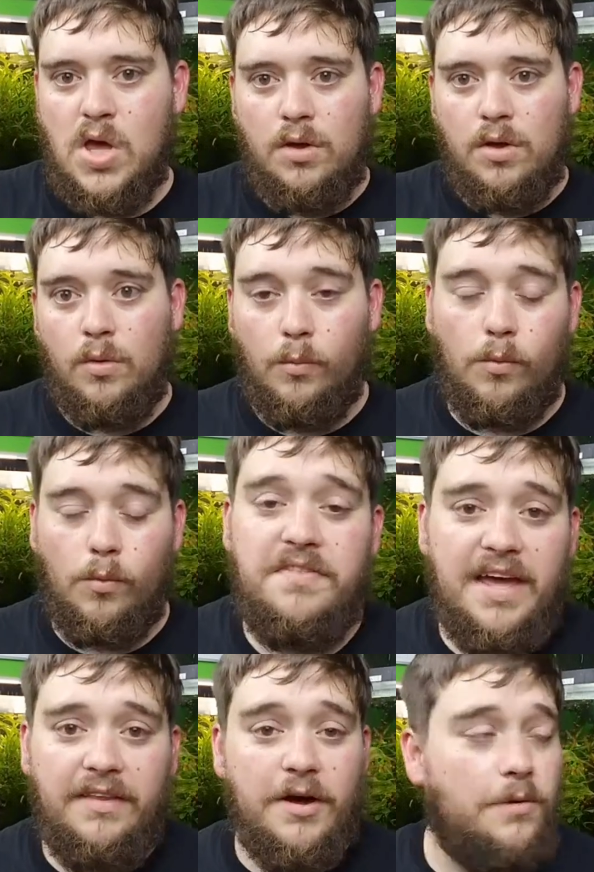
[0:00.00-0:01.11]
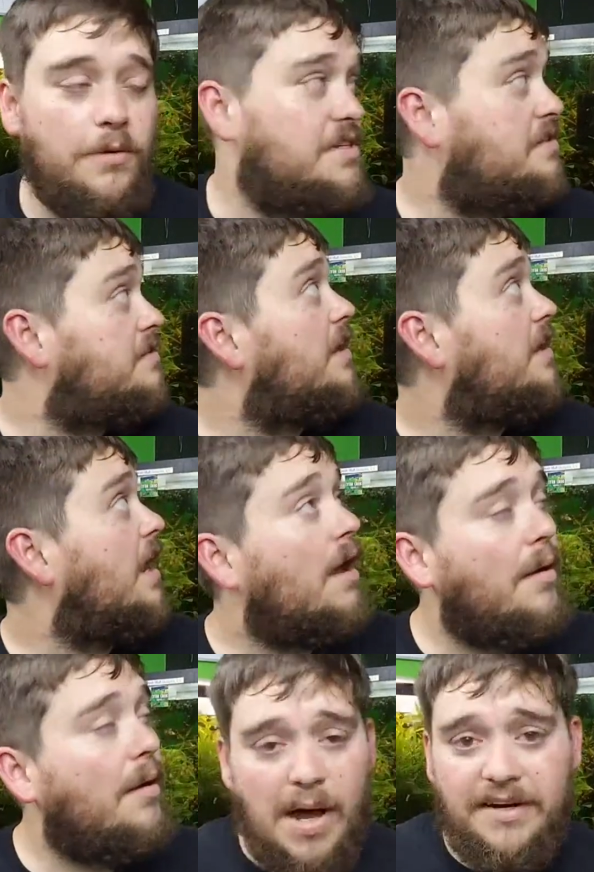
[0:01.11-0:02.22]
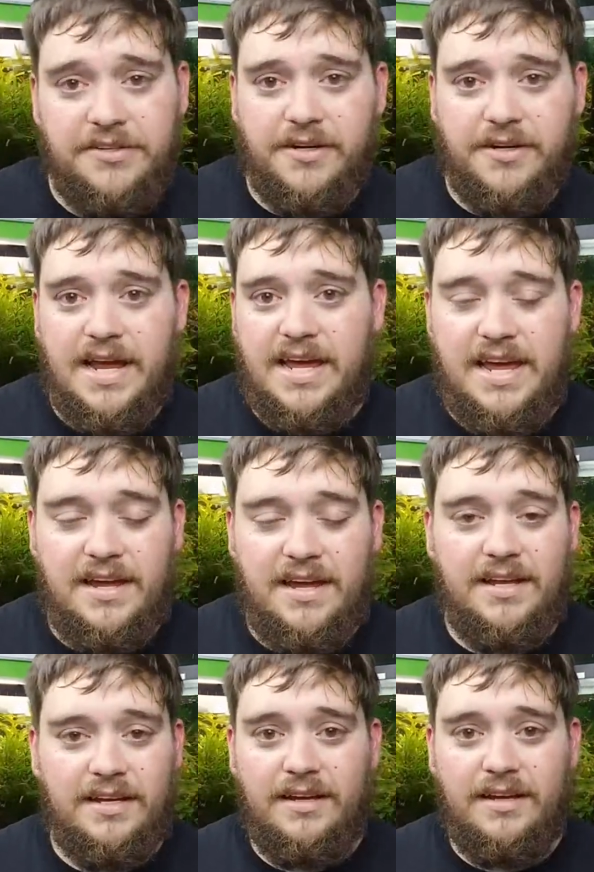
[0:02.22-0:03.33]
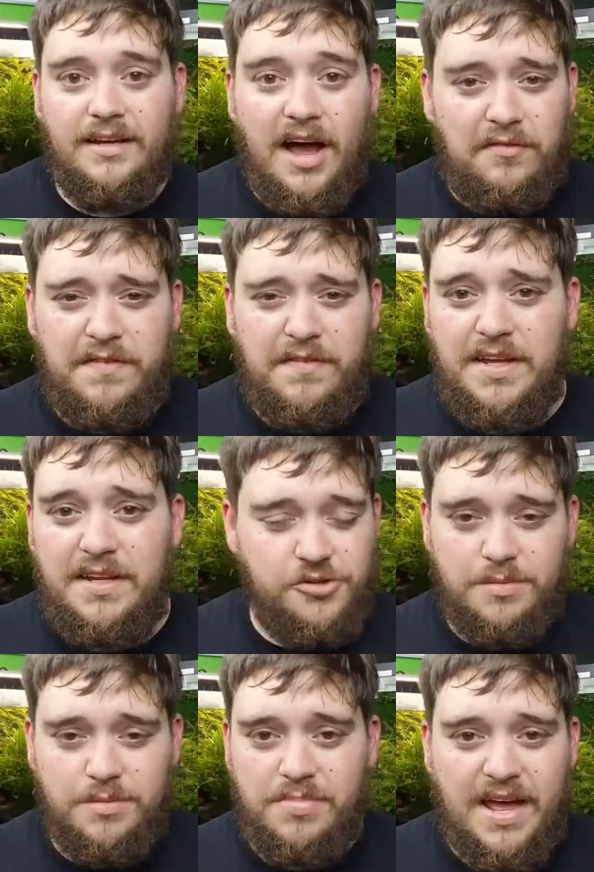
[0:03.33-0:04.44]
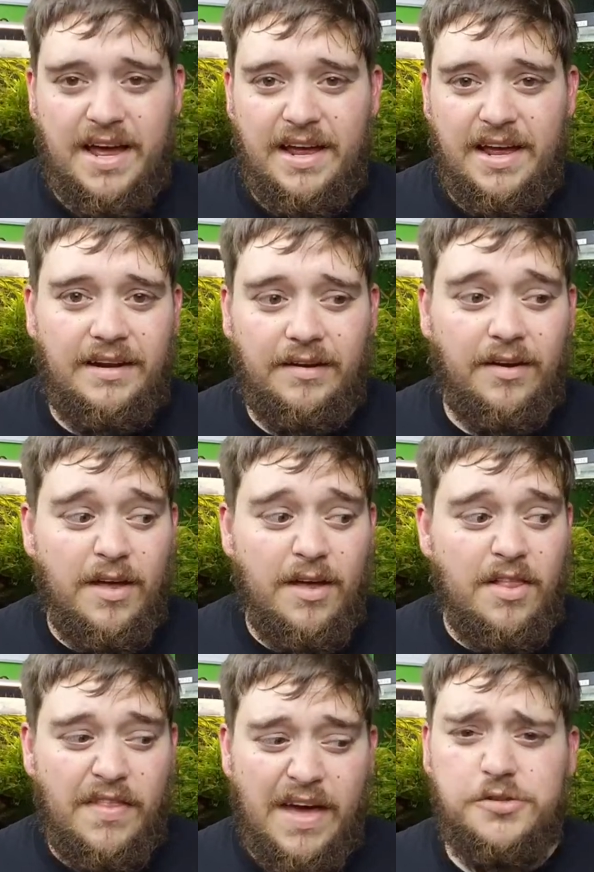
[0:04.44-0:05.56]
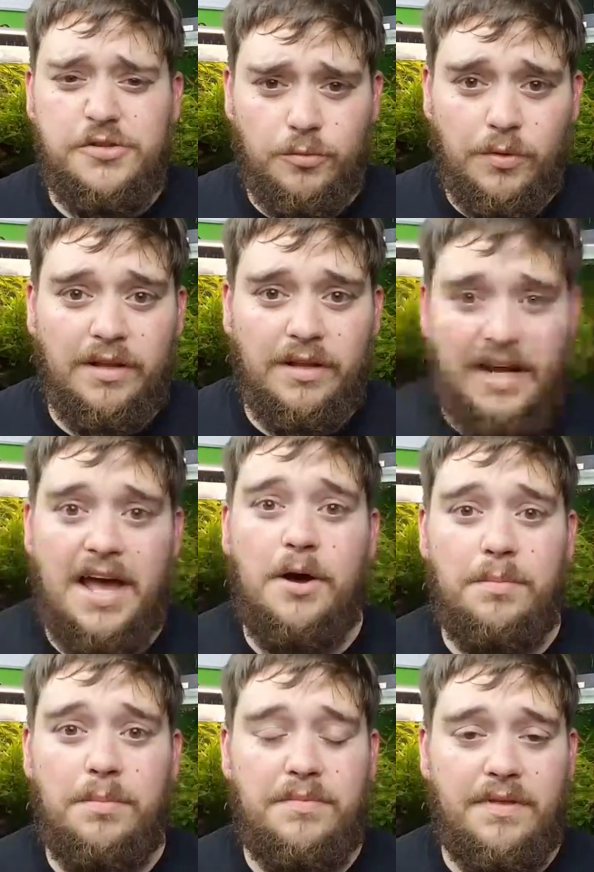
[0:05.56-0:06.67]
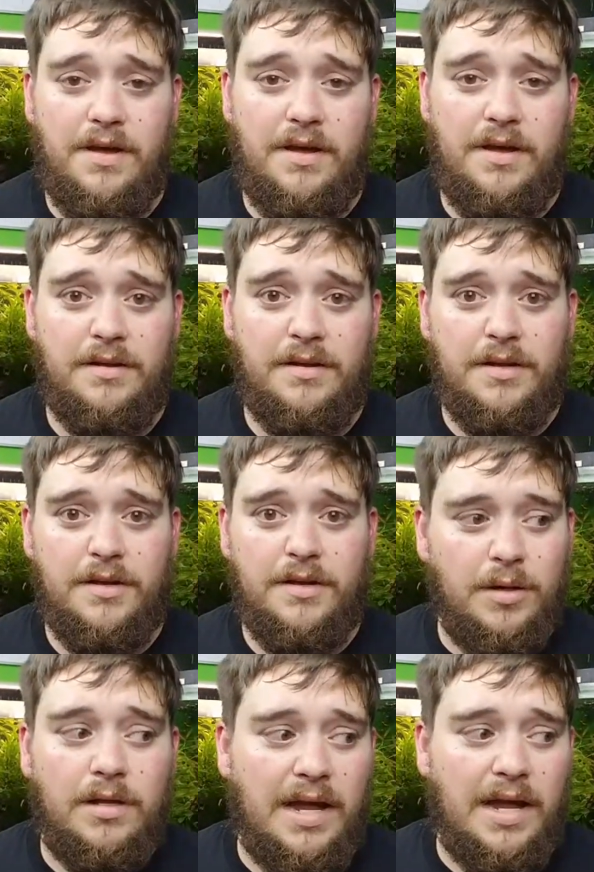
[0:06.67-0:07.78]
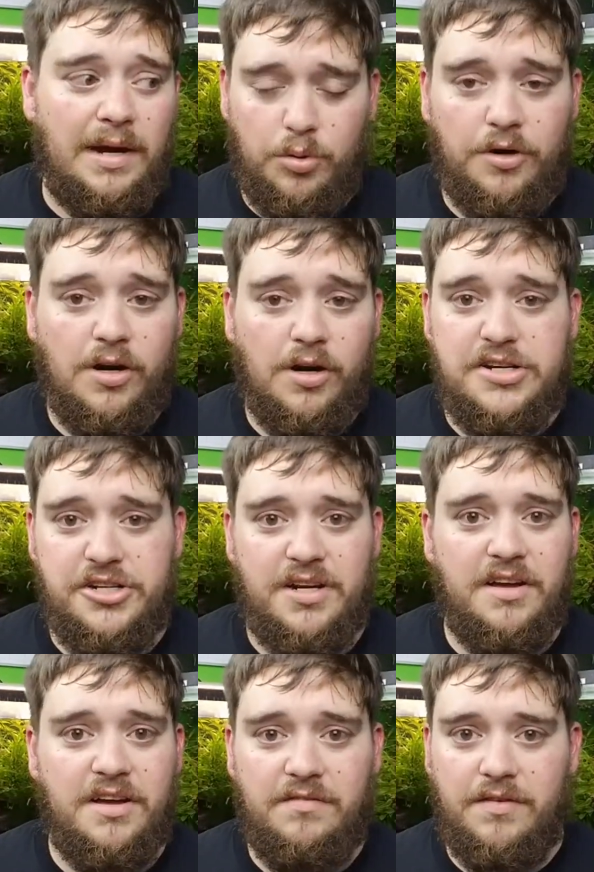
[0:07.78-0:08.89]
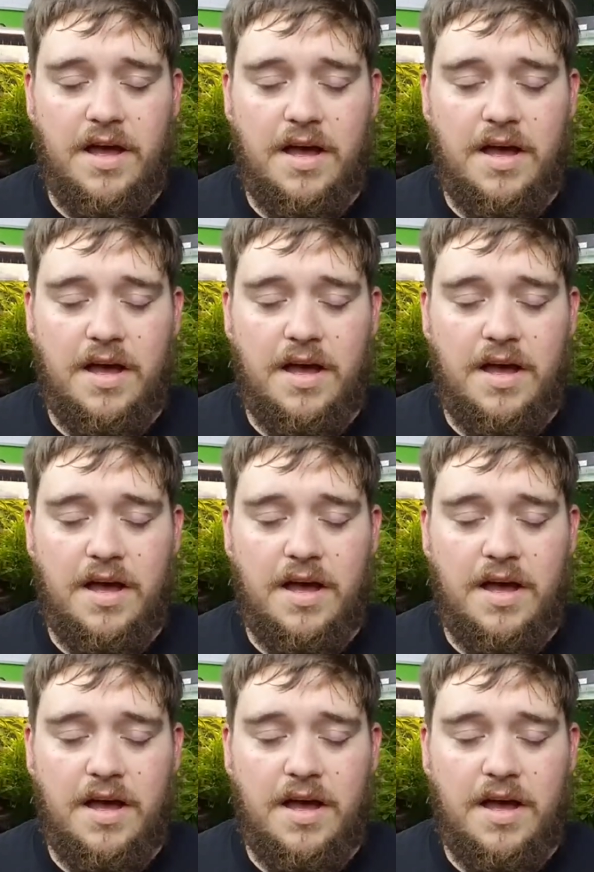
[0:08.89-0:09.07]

One thing, though, is Bacter AE. I feed shrimp that, and that has really helped the progression of